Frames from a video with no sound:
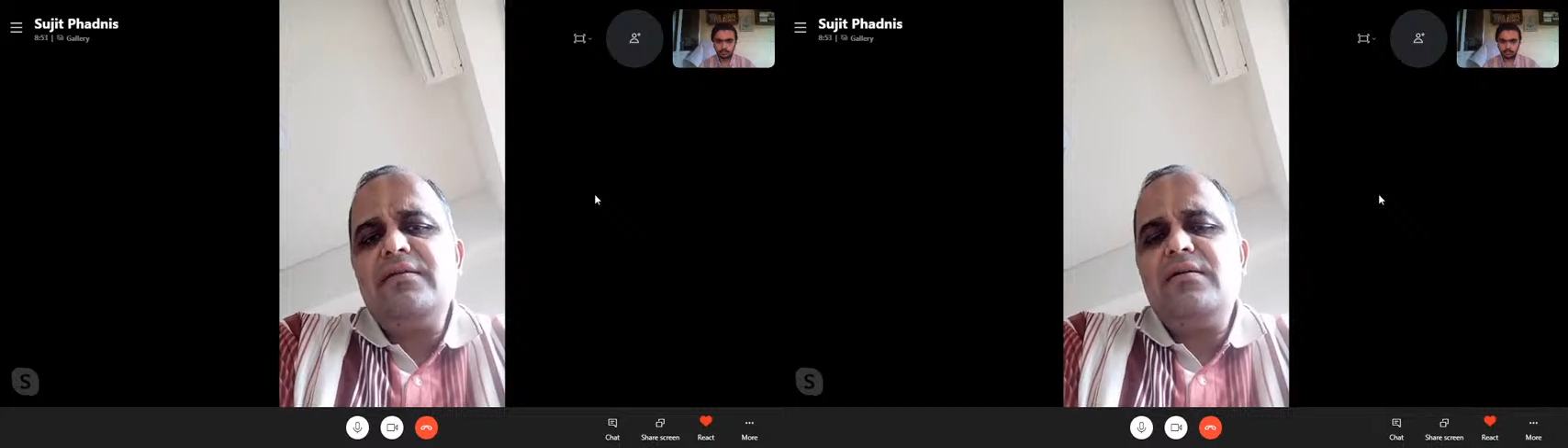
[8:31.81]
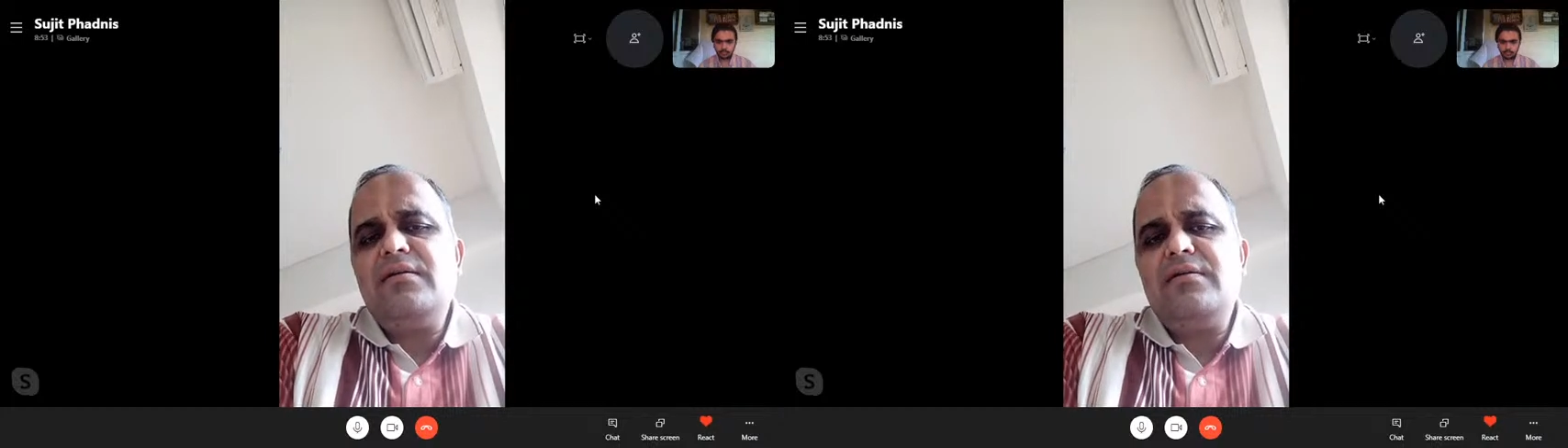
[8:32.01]

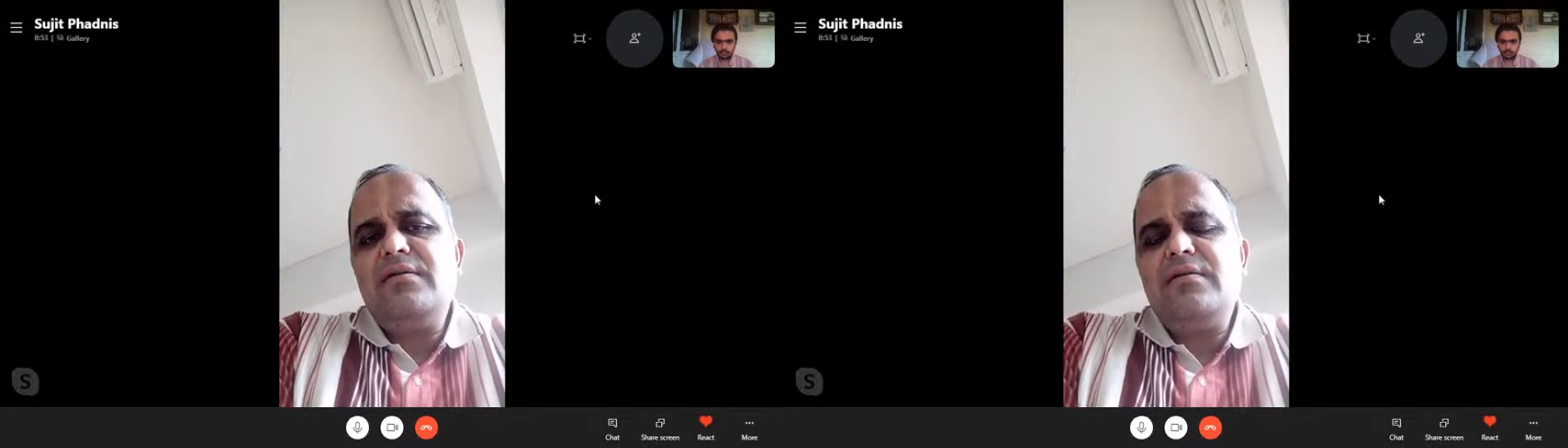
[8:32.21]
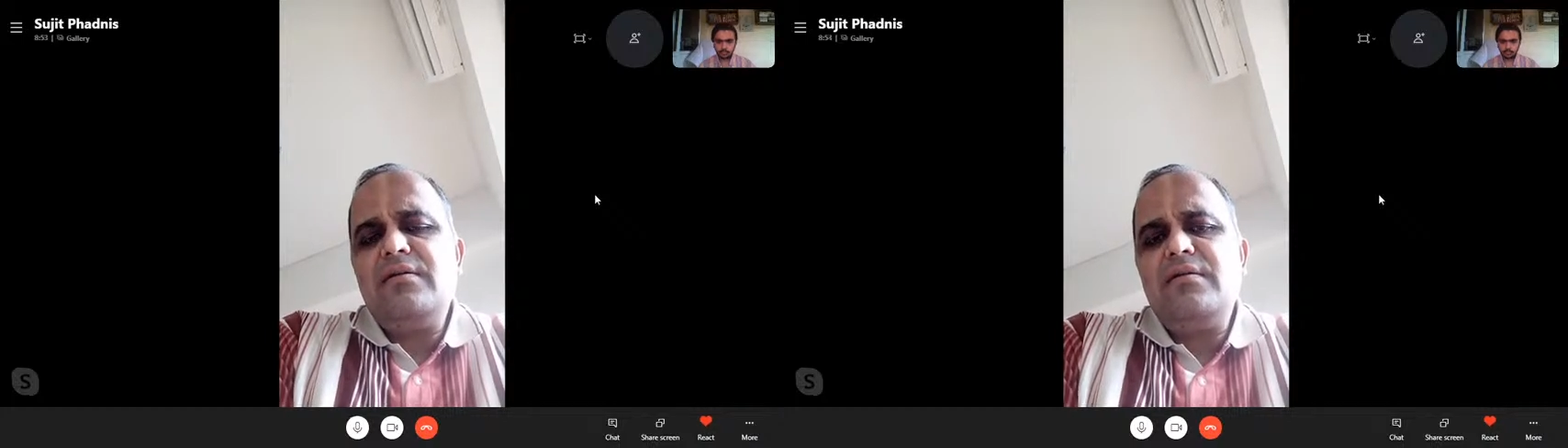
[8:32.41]

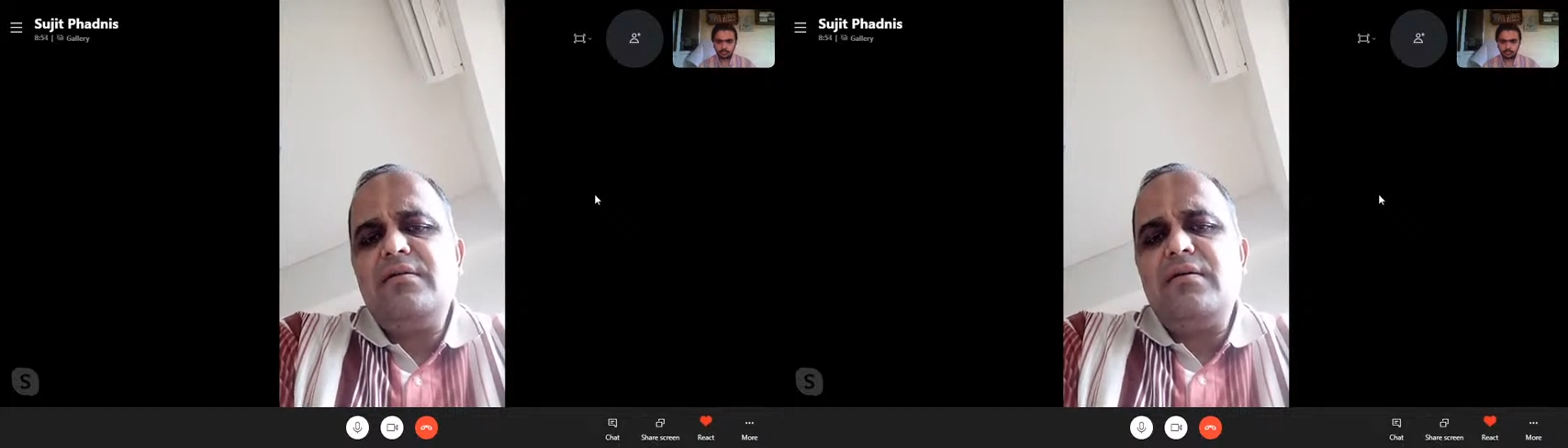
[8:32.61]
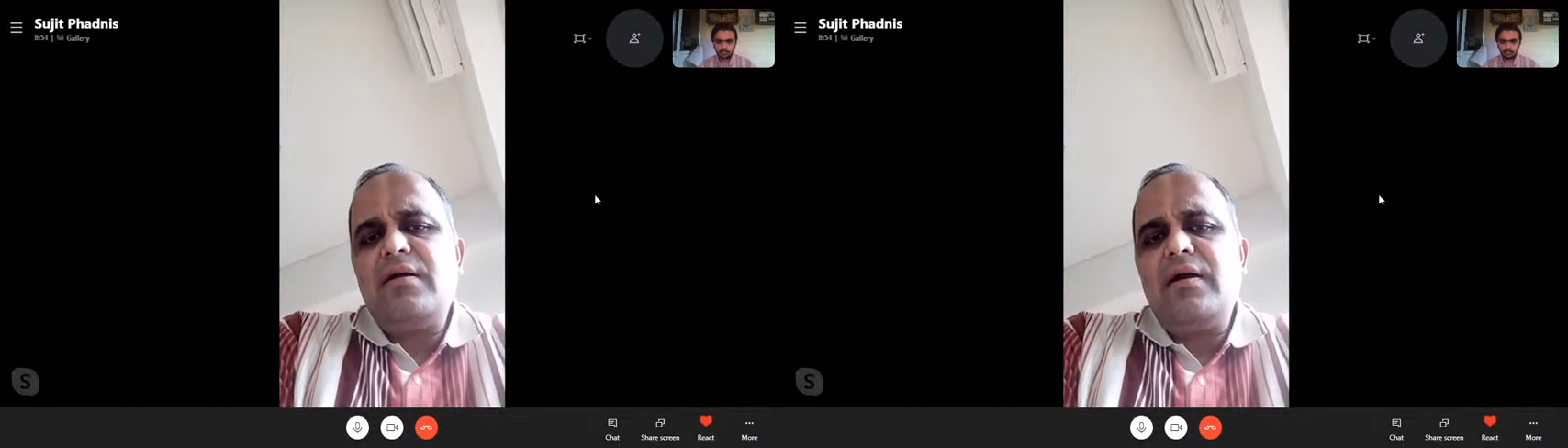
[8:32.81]

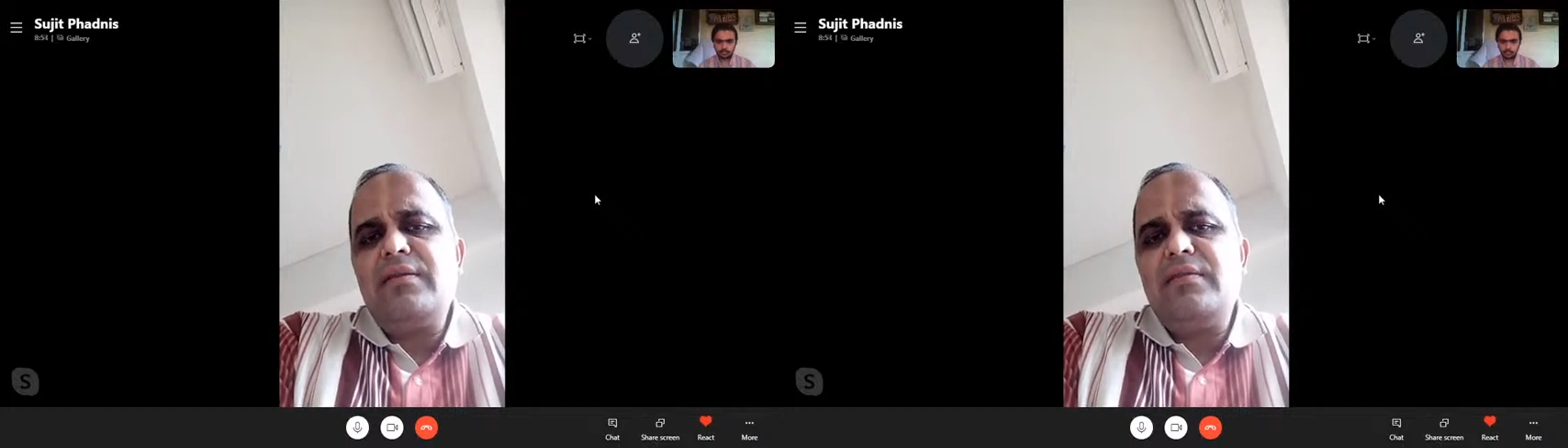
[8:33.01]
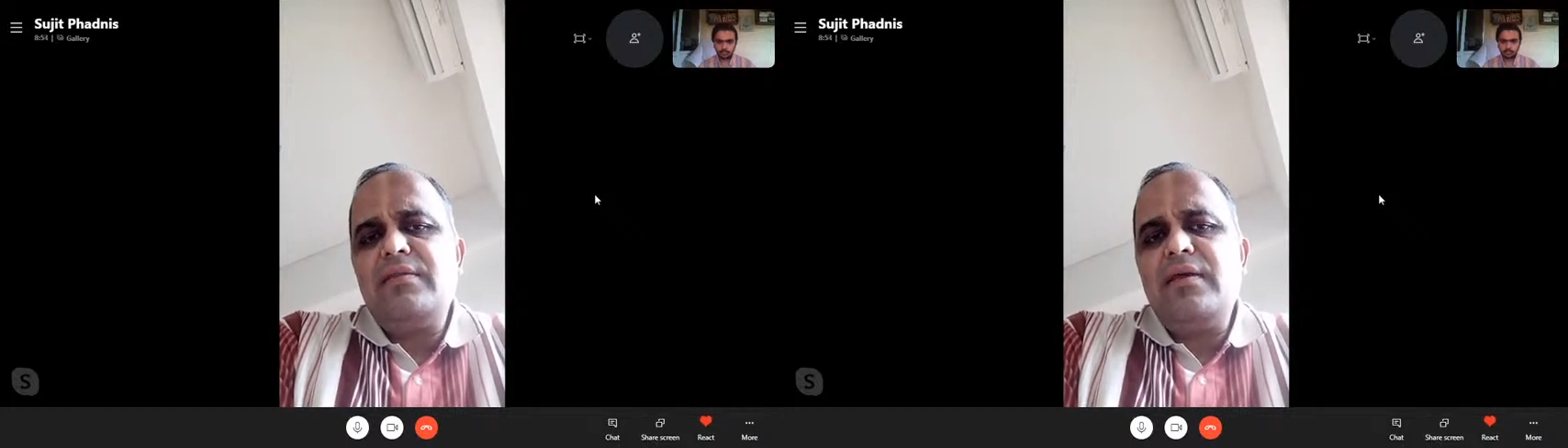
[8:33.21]
I
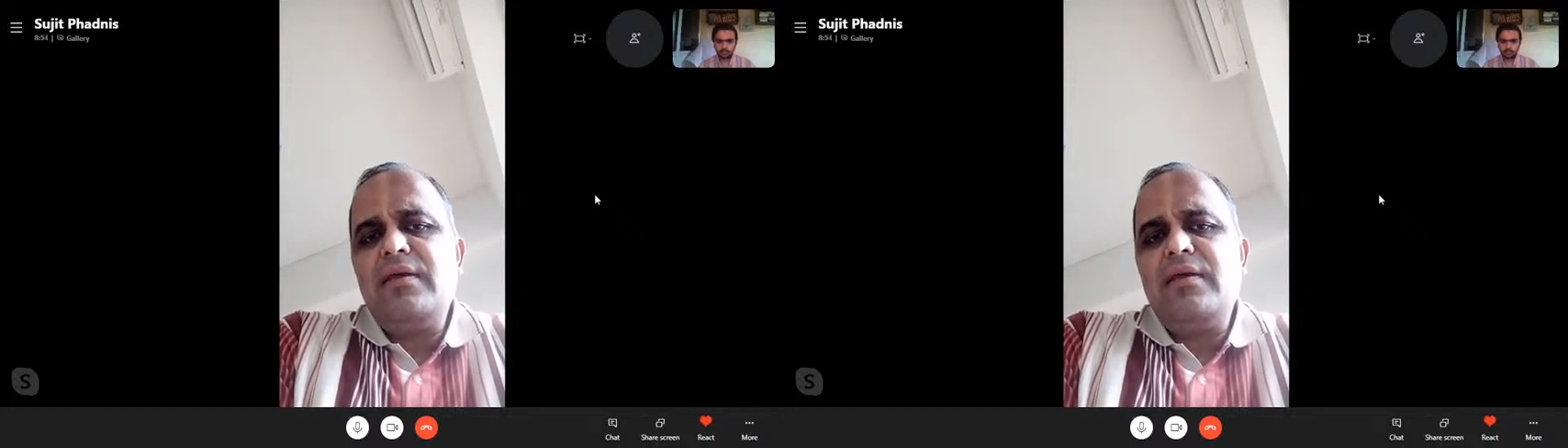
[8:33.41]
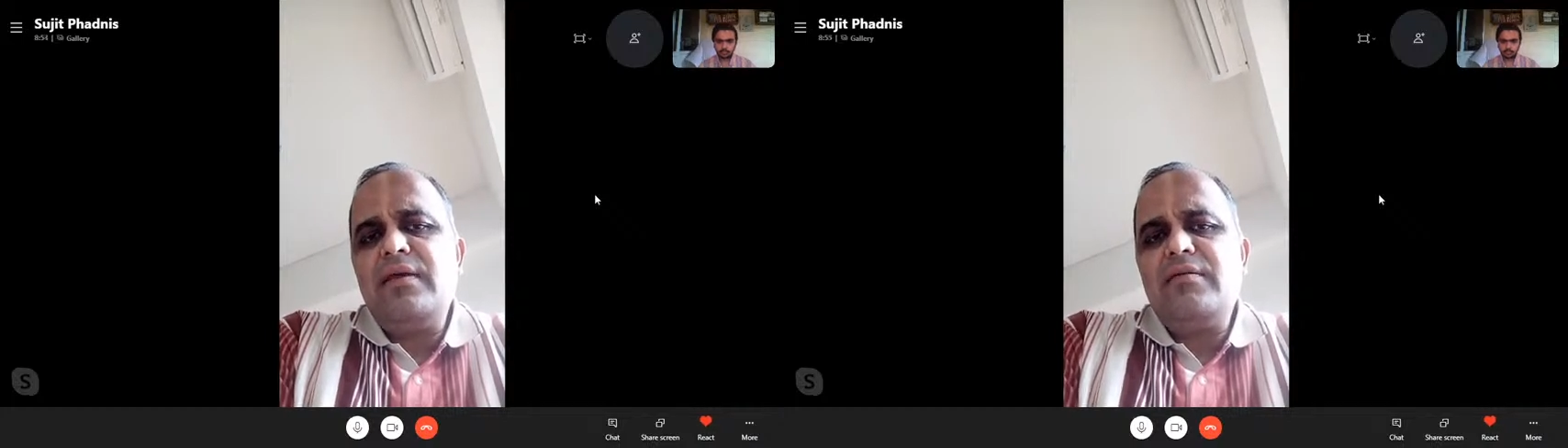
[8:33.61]
think